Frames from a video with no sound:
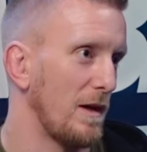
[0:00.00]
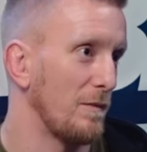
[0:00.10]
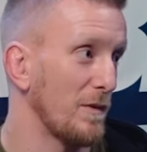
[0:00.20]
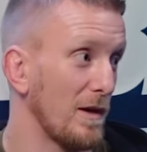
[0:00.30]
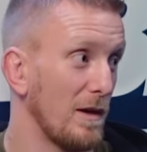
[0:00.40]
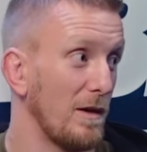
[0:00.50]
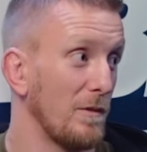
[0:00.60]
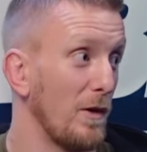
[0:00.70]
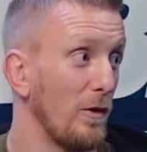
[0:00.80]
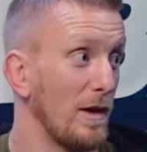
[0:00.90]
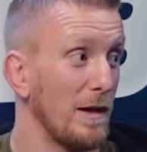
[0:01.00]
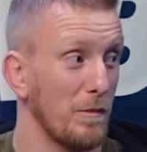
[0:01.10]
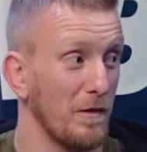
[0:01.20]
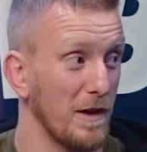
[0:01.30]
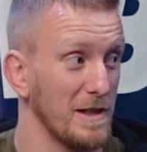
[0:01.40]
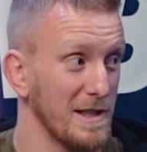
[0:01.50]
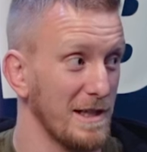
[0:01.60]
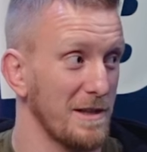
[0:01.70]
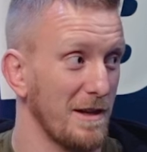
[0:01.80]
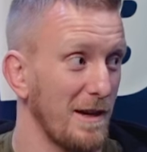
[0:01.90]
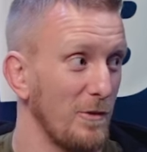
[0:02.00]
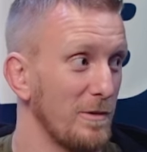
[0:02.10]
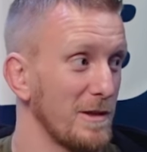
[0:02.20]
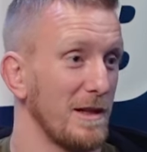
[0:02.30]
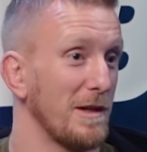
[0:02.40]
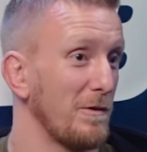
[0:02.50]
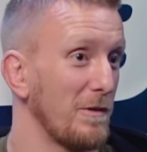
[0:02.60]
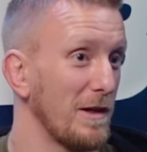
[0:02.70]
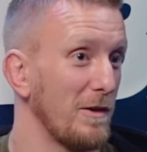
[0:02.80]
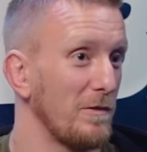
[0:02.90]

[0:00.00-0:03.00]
I'm kind of, I'm not, I'll improvise the answer to that one because I don't really know.